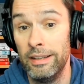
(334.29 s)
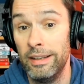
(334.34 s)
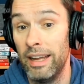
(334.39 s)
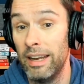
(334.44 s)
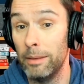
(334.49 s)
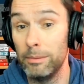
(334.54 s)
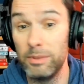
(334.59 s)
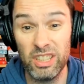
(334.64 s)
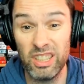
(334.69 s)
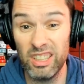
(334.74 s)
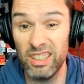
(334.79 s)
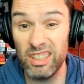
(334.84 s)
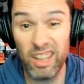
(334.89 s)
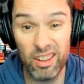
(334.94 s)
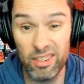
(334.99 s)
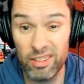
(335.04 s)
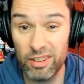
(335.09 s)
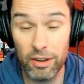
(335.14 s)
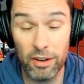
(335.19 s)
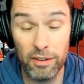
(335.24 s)
And I'm just going to
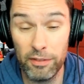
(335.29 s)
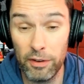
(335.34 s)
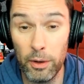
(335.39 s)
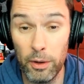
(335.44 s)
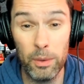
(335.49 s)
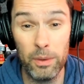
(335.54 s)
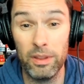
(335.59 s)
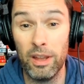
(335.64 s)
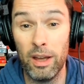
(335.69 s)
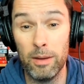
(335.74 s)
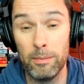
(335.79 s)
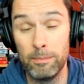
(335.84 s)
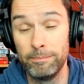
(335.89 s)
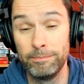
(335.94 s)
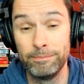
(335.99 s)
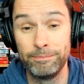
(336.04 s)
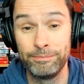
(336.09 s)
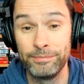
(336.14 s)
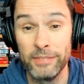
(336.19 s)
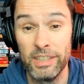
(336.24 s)
go through a few of
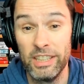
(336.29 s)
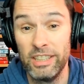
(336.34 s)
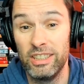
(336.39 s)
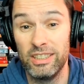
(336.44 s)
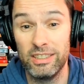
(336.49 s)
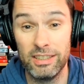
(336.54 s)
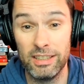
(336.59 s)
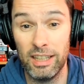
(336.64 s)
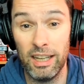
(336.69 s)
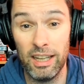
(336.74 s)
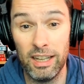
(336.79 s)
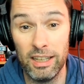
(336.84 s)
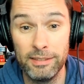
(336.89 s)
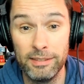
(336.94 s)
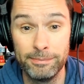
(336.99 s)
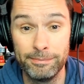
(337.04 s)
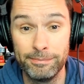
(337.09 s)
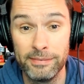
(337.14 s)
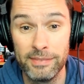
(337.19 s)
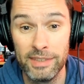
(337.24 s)
them, just
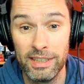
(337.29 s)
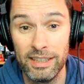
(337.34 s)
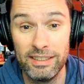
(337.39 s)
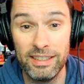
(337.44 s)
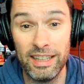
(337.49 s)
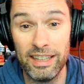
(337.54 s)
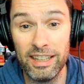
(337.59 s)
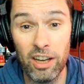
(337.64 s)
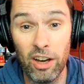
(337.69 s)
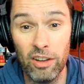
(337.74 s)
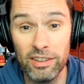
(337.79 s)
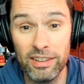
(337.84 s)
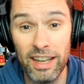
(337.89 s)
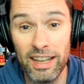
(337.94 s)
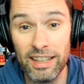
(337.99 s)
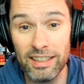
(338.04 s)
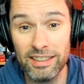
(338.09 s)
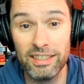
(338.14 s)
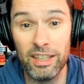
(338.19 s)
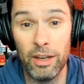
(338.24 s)
set the
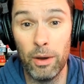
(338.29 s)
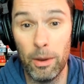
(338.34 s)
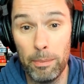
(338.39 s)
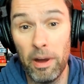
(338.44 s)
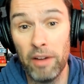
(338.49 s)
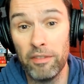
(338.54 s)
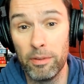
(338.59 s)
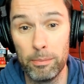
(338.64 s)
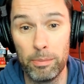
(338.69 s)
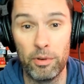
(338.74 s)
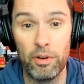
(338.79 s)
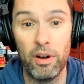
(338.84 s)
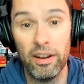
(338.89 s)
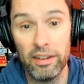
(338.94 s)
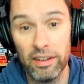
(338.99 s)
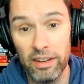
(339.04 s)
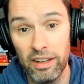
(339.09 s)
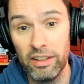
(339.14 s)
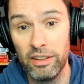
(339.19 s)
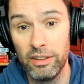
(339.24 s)
context. So apart from
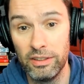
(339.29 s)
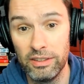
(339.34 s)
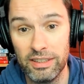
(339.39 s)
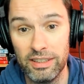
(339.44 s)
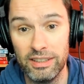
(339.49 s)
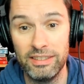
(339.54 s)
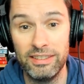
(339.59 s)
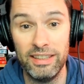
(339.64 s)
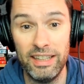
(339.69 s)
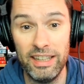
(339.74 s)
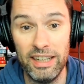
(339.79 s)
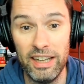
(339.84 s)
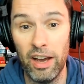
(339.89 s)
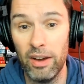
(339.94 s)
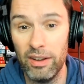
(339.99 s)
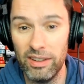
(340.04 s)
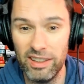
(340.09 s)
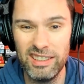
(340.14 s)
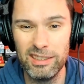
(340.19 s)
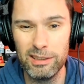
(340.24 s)
Berrada, who's the
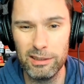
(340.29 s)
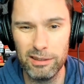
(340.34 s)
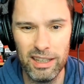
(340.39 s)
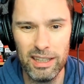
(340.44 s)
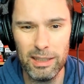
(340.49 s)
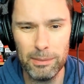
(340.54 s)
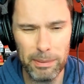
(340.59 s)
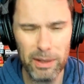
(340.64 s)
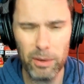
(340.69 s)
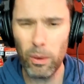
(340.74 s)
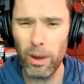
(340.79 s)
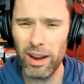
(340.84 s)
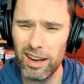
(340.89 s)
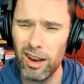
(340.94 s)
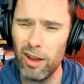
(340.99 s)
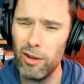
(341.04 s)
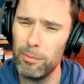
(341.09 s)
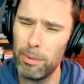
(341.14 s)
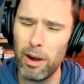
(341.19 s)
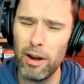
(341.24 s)
CEO, and he's been quite
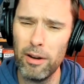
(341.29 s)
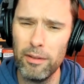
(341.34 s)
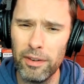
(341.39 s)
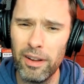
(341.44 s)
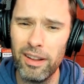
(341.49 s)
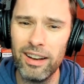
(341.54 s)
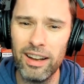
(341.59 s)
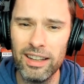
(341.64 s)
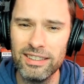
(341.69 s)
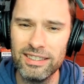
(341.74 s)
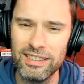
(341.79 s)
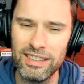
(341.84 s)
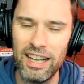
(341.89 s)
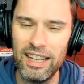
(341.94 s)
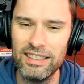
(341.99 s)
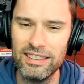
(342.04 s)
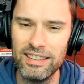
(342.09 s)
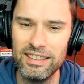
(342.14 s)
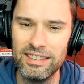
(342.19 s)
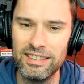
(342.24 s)
low profile, I'd
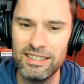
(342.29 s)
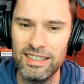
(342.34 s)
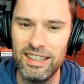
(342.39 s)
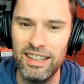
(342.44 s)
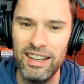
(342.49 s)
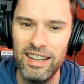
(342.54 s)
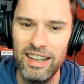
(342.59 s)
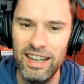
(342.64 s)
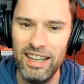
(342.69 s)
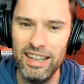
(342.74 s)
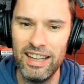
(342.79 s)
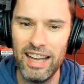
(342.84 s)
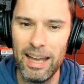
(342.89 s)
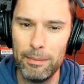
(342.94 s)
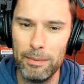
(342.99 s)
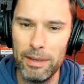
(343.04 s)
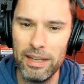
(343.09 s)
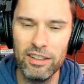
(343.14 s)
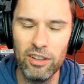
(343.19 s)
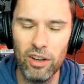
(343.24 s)
say, since he
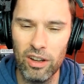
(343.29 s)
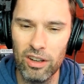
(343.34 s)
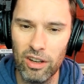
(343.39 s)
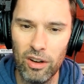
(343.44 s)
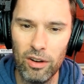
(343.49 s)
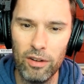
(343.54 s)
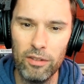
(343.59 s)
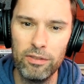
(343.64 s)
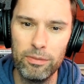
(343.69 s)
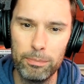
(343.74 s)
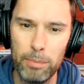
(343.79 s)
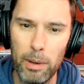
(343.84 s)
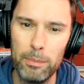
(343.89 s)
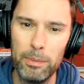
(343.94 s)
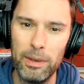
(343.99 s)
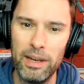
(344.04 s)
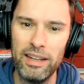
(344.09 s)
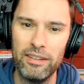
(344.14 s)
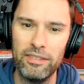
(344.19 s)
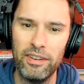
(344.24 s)
came in. Not a lot of
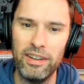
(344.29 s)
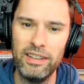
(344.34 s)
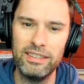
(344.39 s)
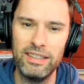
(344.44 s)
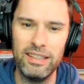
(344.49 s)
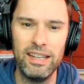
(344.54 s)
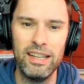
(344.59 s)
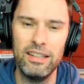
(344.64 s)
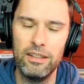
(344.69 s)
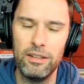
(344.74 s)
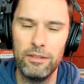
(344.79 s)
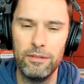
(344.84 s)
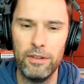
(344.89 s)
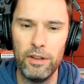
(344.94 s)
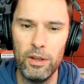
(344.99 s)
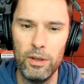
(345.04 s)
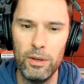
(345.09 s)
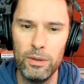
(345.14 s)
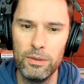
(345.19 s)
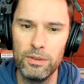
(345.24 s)
public facing
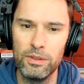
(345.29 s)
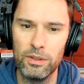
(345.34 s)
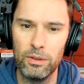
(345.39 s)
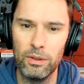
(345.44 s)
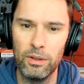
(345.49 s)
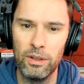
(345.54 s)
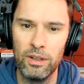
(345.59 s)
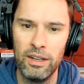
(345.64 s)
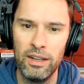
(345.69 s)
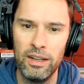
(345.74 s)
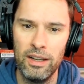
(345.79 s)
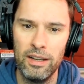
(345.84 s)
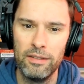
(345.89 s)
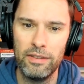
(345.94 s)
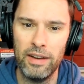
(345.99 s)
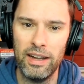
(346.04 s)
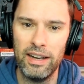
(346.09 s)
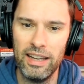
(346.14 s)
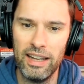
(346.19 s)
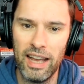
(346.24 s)
interviews or
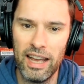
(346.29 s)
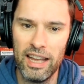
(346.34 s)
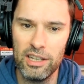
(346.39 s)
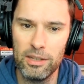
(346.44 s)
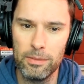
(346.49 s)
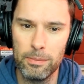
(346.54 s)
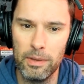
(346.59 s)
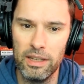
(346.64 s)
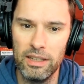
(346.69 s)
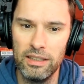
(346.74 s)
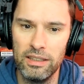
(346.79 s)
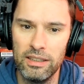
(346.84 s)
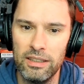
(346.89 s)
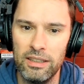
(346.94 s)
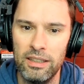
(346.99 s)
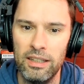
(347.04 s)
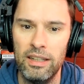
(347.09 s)
fan engagement.